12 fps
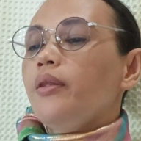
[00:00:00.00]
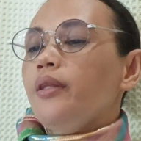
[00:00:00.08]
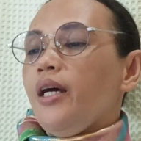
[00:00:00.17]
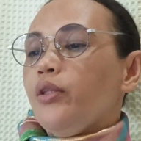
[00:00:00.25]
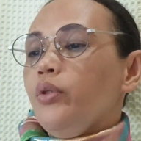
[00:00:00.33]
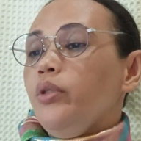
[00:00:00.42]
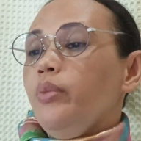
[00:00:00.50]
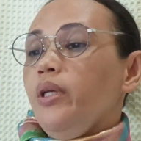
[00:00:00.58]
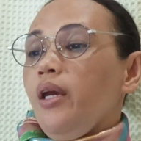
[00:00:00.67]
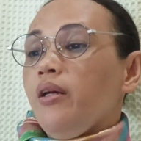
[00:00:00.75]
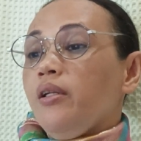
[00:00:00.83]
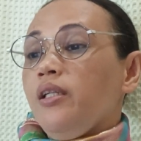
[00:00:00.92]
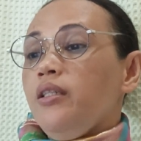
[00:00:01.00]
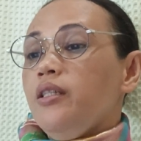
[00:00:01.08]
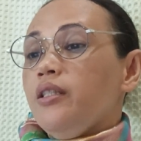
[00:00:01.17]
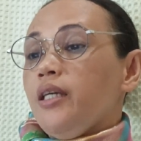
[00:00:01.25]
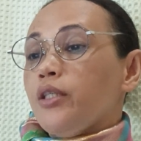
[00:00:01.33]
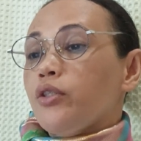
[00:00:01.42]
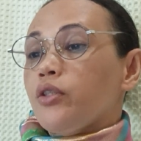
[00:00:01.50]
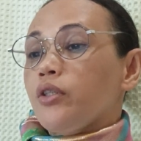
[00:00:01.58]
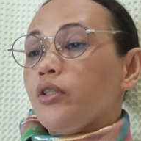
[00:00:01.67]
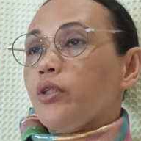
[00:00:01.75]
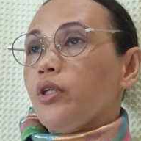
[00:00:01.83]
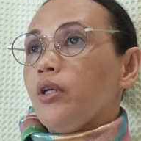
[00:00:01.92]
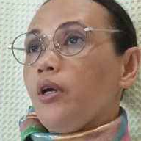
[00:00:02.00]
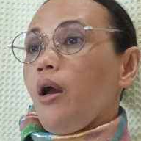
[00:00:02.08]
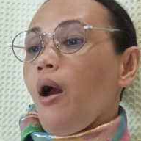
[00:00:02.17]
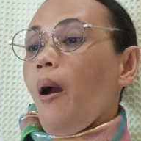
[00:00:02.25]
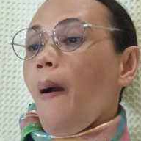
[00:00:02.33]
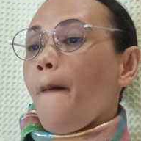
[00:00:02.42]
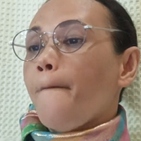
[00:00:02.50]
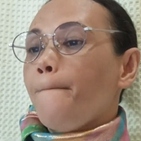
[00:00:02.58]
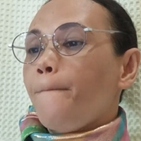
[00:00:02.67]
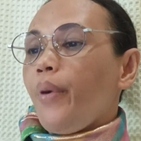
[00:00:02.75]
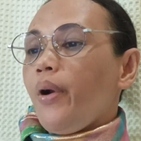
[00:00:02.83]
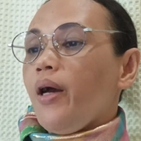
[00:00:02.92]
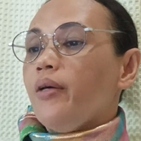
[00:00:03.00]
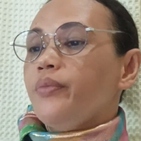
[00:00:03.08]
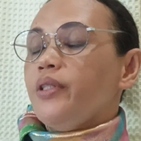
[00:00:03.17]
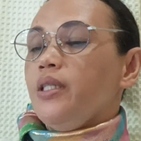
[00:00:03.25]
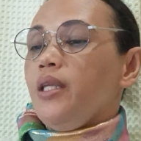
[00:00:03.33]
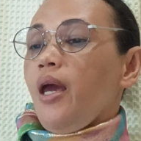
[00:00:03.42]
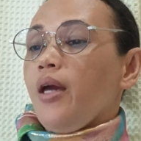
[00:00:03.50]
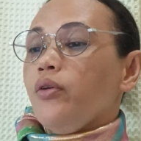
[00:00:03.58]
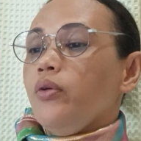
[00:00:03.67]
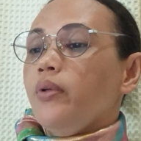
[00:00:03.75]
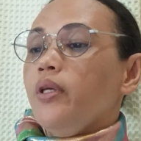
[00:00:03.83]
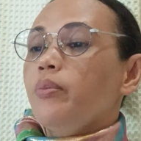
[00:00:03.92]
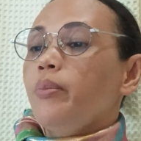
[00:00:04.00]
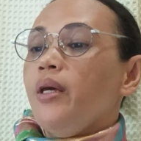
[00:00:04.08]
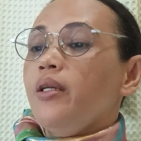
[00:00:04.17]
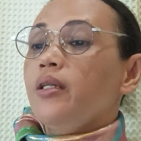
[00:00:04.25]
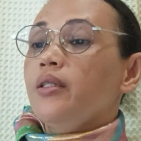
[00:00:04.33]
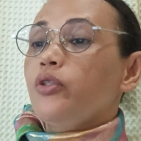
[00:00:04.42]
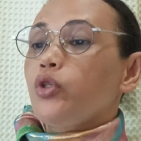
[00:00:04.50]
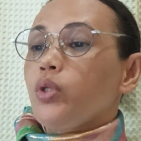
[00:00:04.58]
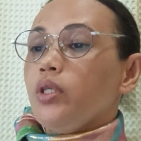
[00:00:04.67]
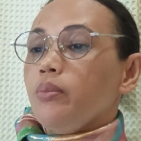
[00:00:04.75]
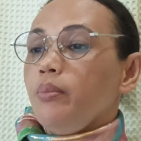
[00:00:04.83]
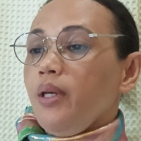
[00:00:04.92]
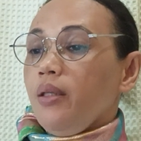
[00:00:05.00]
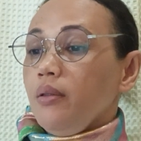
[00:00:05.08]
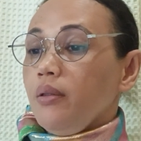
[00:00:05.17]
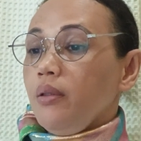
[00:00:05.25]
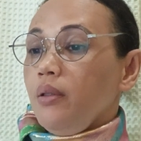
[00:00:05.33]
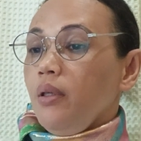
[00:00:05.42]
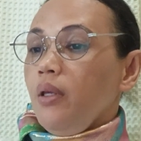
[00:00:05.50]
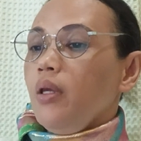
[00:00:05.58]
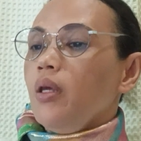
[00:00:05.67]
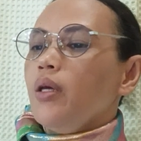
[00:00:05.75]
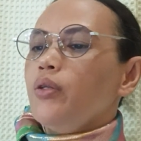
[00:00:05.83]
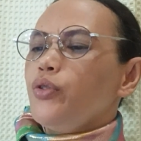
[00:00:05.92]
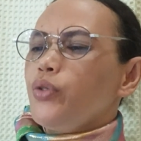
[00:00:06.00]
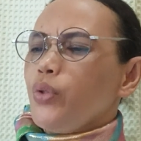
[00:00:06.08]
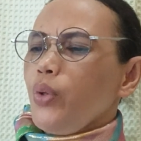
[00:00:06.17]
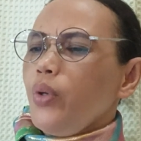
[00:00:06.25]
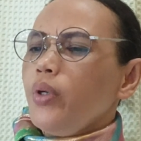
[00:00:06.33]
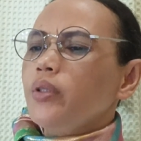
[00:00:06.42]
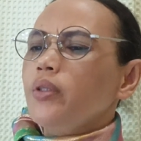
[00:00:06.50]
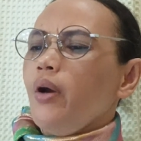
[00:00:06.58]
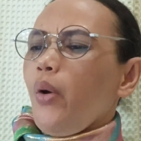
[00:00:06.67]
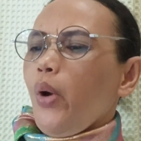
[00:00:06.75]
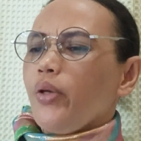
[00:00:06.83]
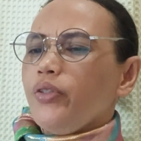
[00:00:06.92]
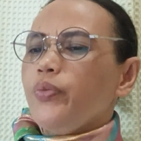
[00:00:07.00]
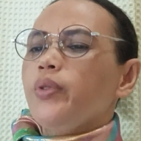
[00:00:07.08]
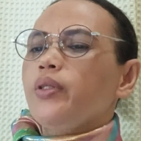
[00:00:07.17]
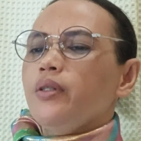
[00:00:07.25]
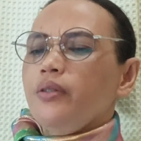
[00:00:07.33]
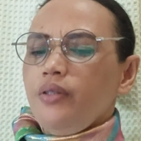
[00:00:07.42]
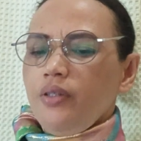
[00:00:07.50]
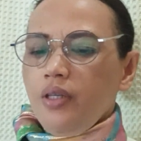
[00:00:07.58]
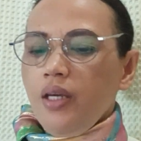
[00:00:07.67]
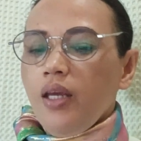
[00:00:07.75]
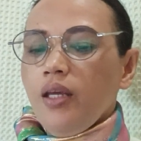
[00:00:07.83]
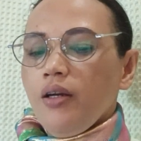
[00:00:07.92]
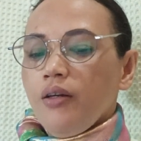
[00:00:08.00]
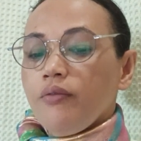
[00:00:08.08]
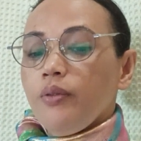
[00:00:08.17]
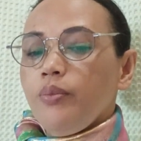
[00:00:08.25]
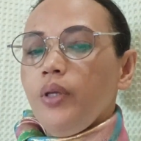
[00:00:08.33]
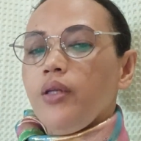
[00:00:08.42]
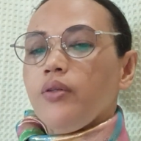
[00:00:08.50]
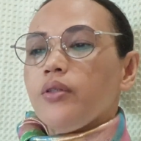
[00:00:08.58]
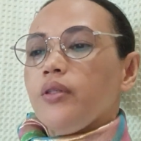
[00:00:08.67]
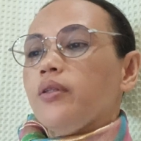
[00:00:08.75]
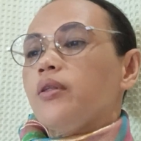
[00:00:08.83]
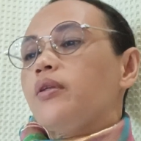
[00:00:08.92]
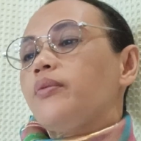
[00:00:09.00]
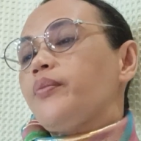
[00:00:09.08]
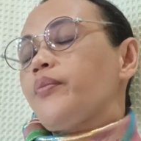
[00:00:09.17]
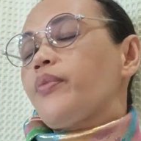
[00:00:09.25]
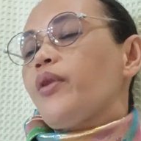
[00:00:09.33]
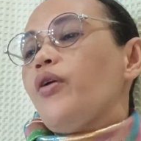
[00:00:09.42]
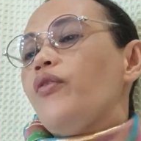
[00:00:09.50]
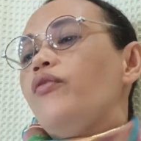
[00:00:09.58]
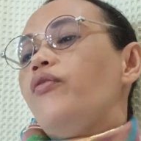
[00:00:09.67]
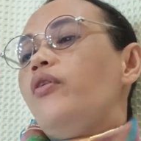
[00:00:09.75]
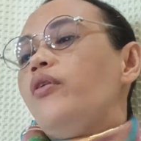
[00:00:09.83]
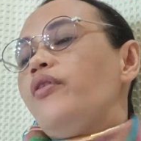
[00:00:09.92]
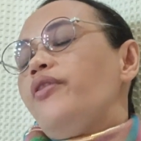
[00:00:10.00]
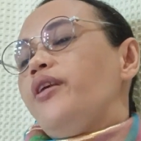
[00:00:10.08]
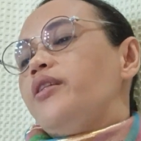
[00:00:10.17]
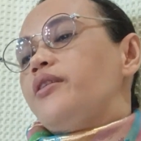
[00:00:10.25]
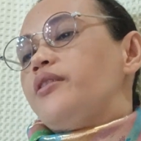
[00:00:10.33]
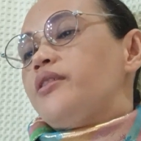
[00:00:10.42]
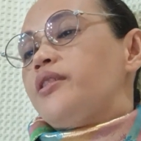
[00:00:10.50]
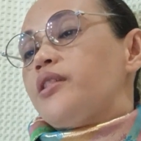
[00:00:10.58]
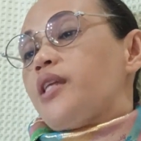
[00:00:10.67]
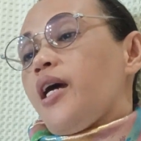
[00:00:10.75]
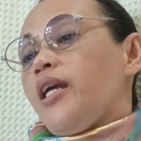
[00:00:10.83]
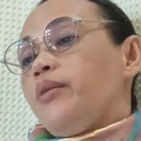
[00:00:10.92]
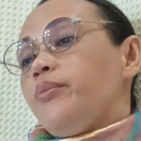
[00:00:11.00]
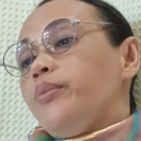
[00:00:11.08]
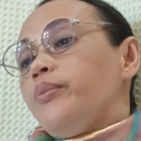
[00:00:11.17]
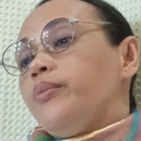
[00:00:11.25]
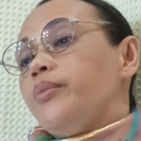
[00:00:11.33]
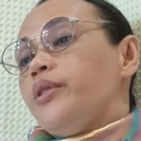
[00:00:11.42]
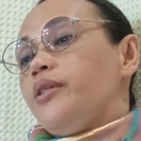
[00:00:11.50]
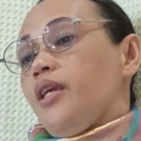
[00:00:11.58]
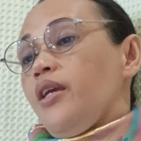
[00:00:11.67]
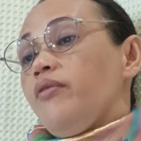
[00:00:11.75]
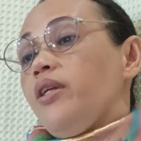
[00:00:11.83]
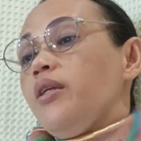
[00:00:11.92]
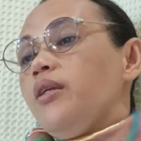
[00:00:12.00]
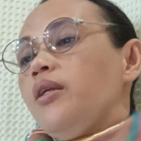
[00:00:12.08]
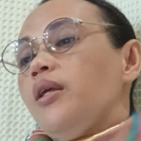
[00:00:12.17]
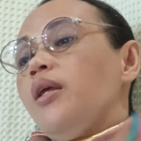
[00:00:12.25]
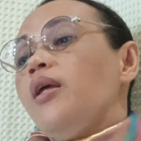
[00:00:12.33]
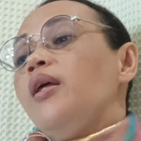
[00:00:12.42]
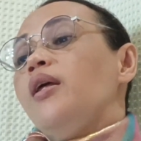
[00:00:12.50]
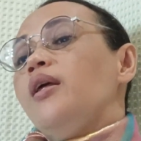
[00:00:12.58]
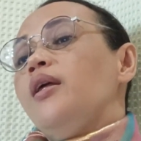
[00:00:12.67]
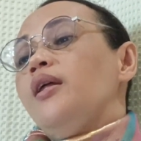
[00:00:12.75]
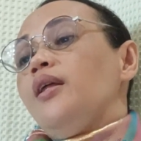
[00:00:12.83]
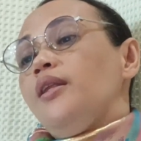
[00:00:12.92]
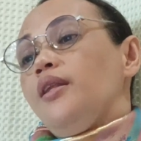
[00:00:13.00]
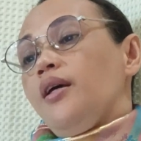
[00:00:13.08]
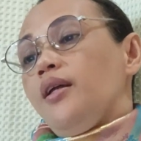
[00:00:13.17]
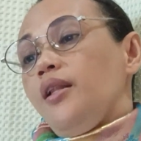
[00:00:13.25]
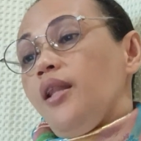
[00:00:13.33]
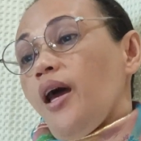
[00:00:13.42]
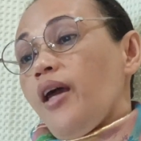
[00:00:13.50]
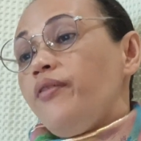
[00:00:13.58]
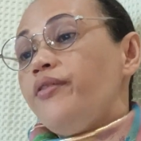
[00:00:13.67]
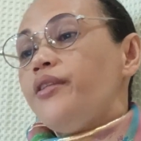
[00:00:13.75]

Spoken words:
That would be early detection, prompt and accurate medical treatment, and short hospital stay of the patient. Fourth is time saving, life